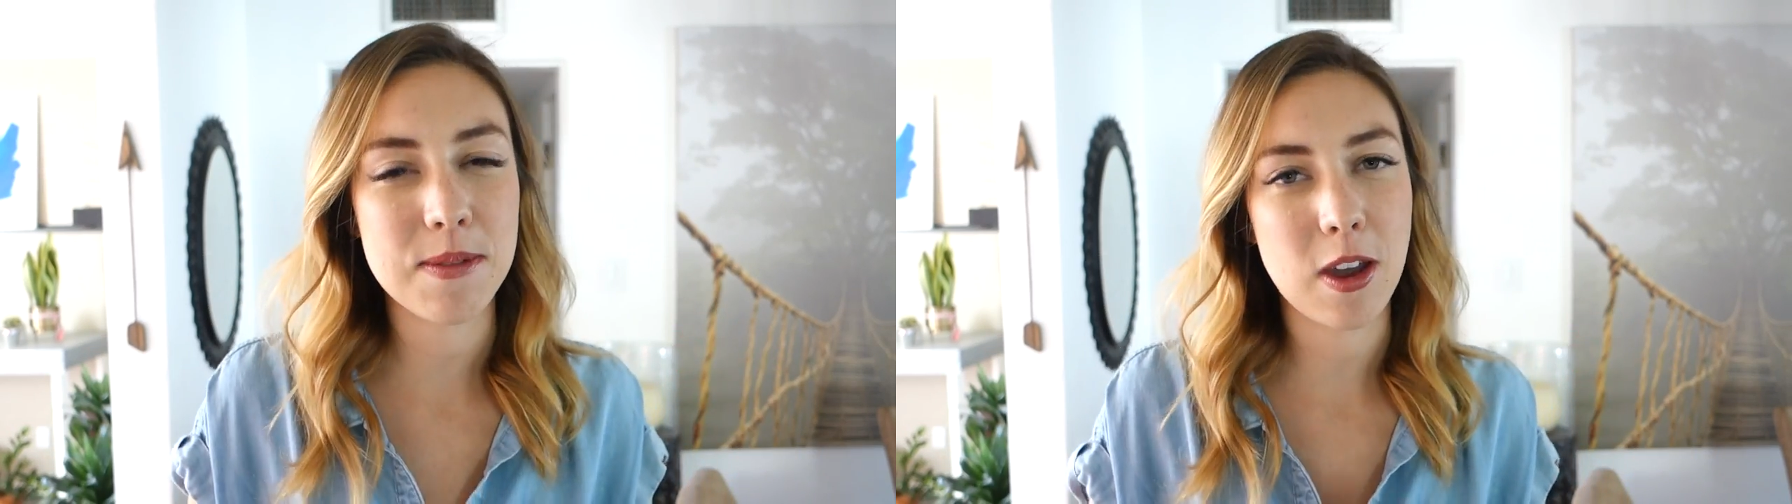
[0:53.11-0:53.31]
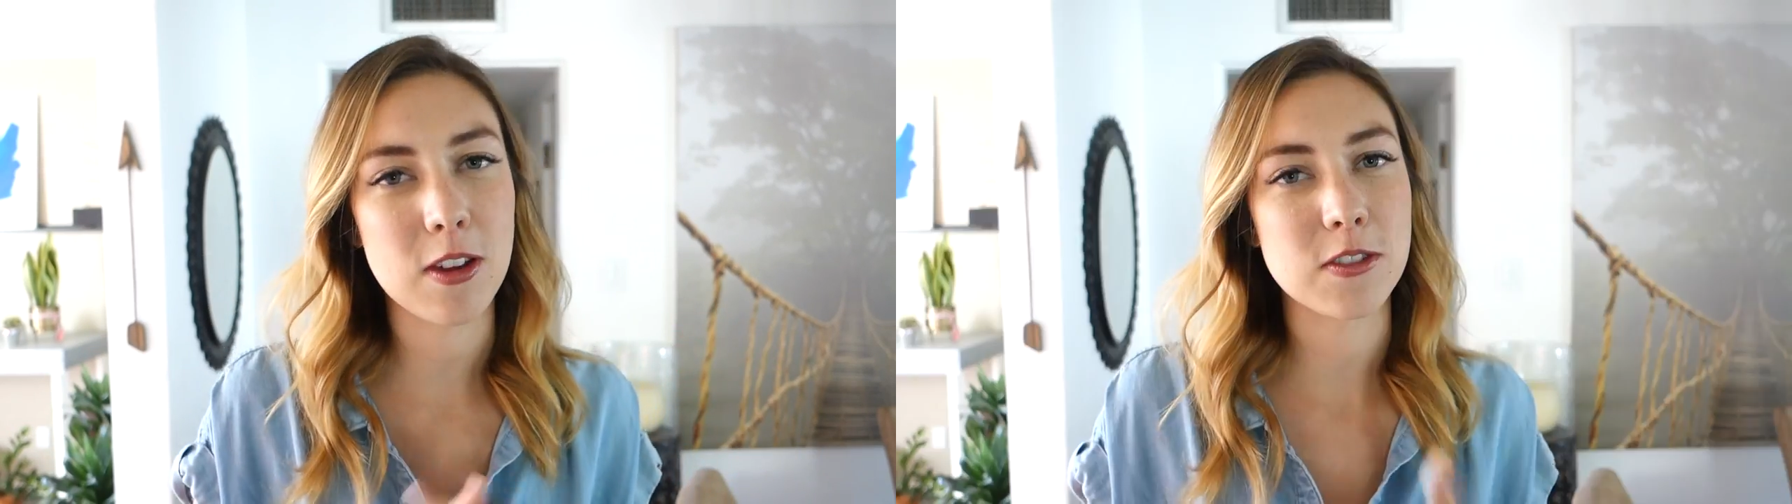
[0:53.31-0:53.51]

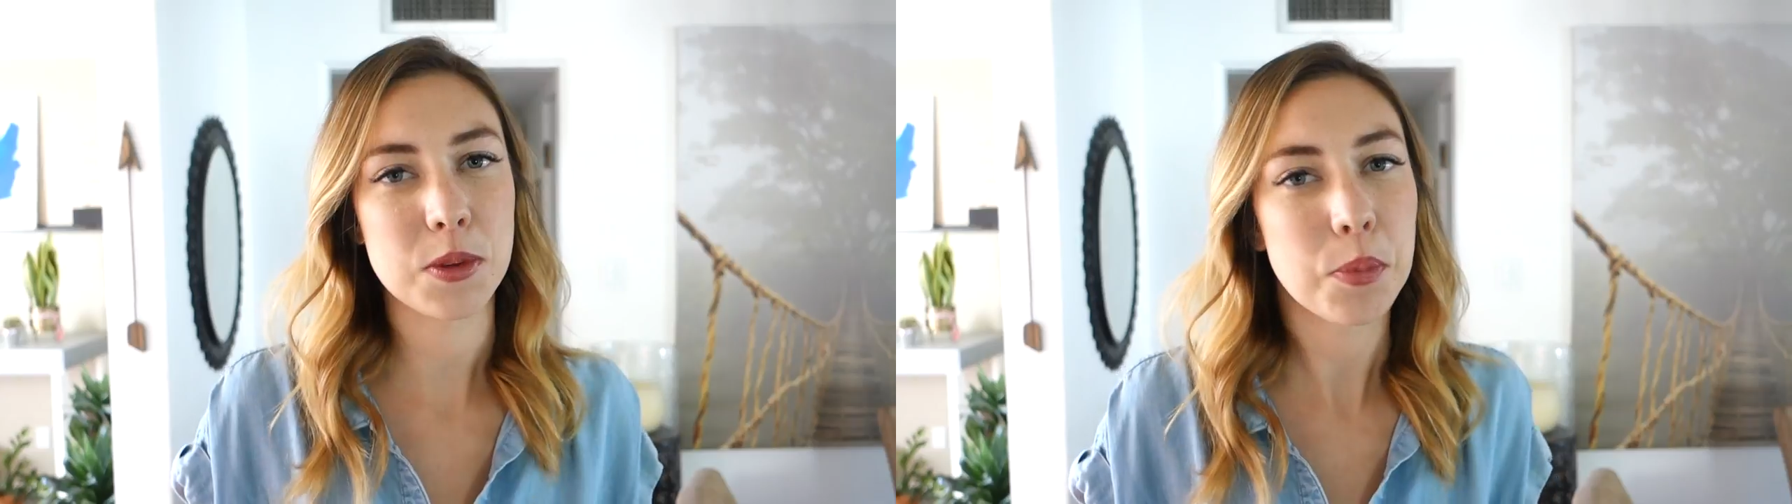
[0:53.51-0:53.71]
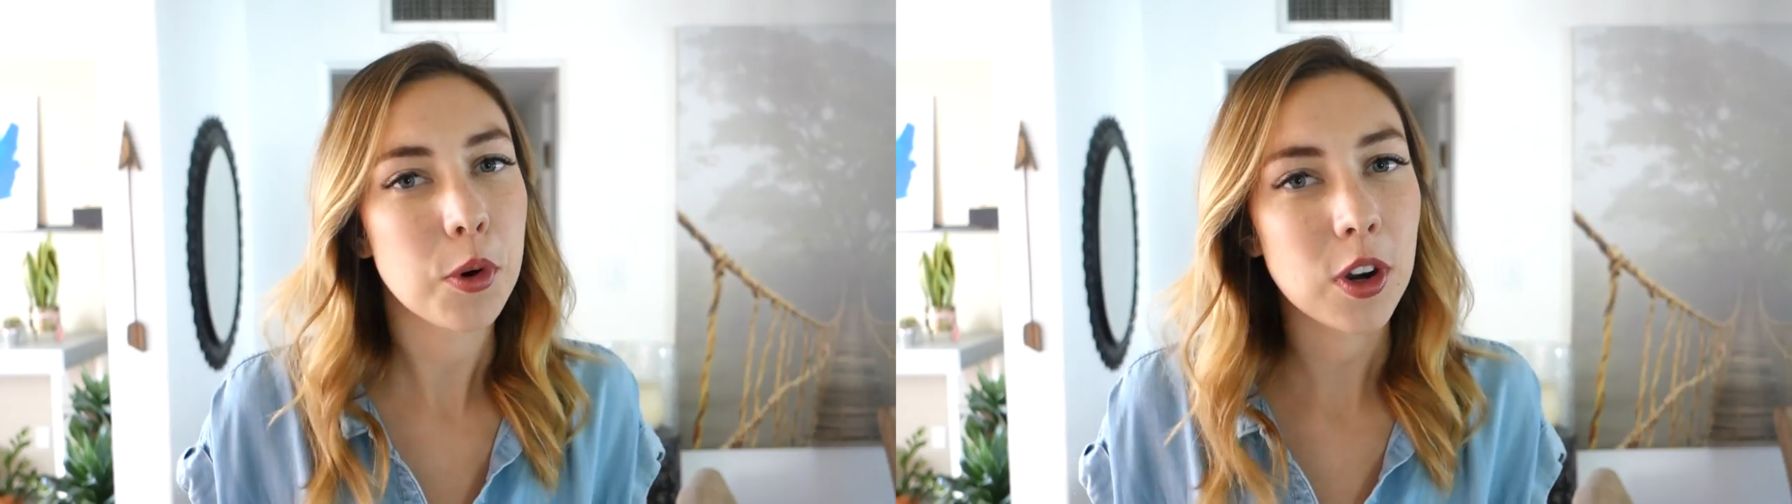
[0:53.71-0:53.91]
amount of
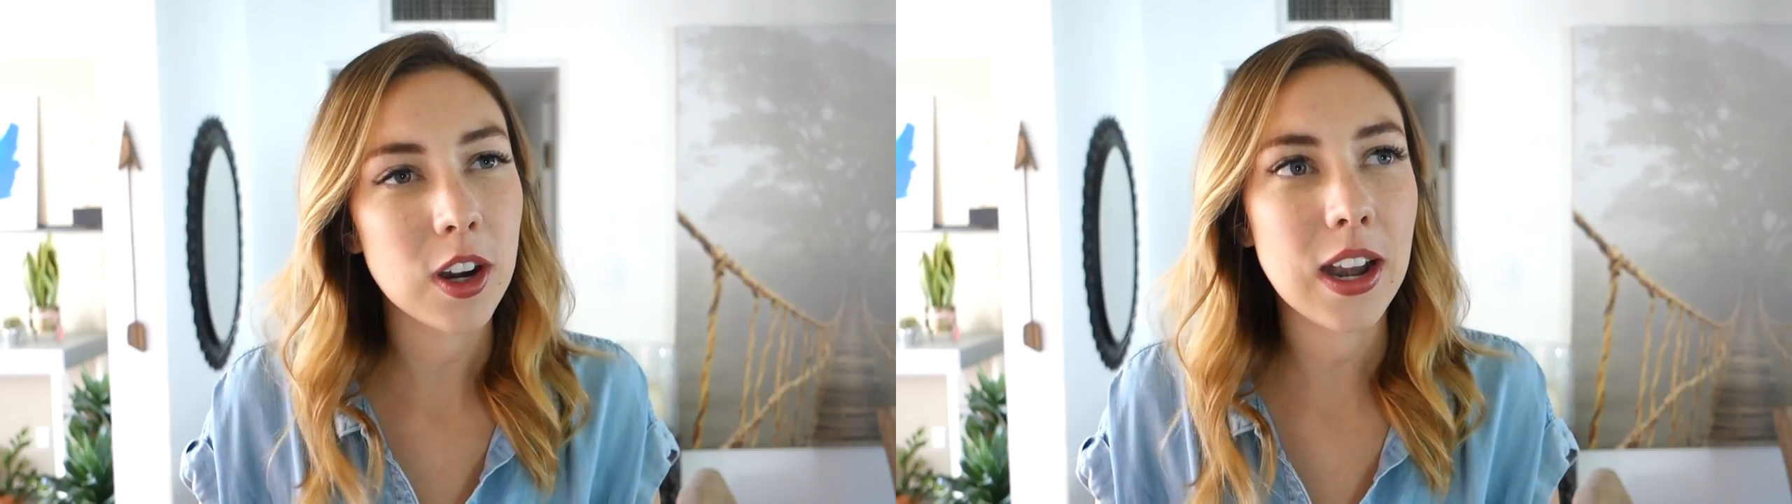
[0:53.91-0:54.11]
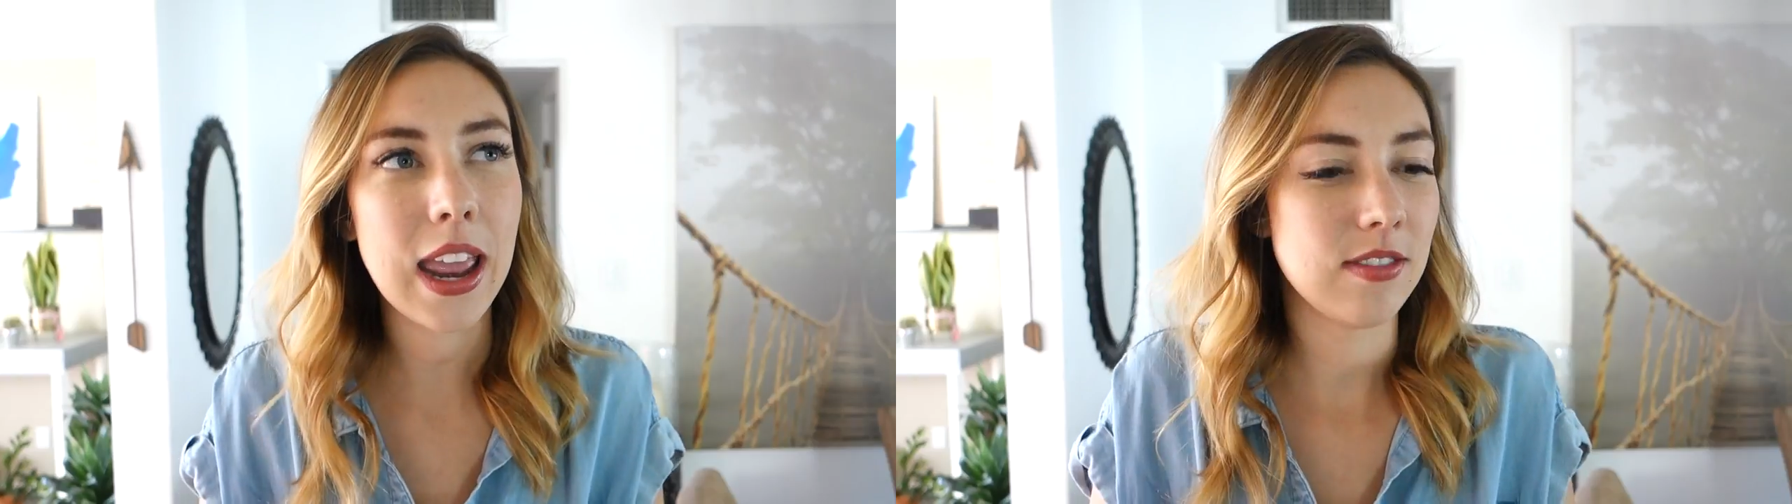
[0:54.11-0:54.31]

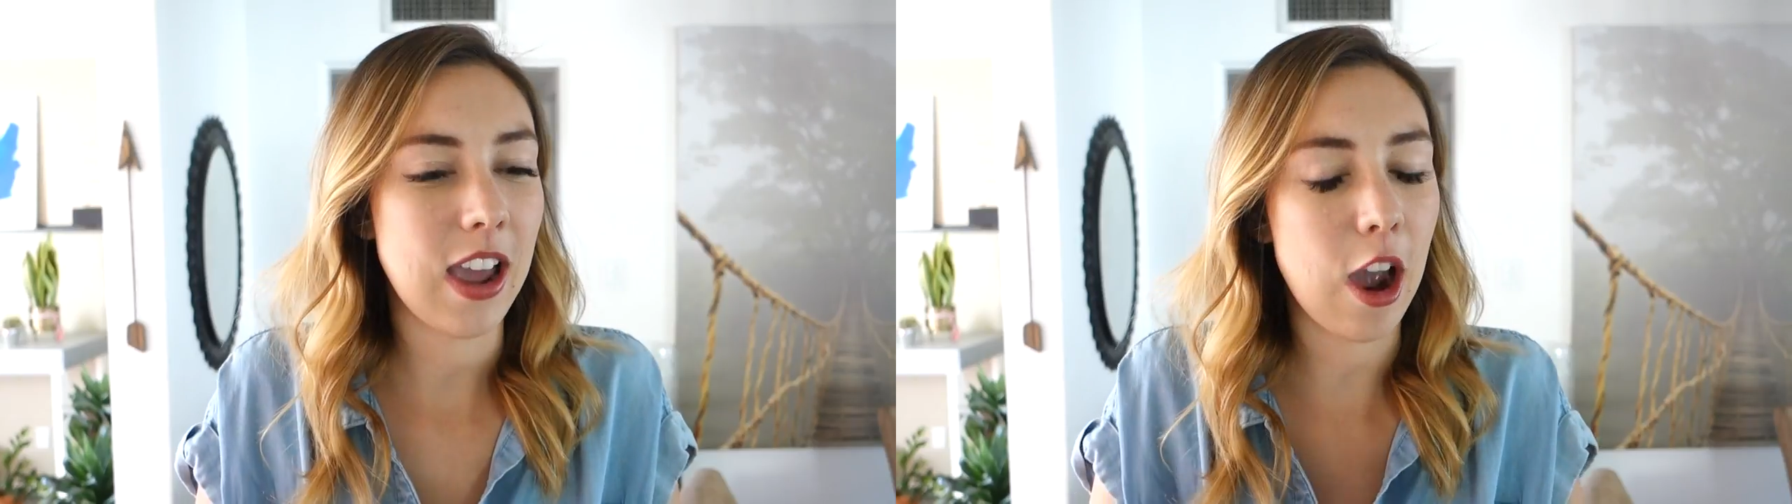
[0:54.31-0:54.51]
support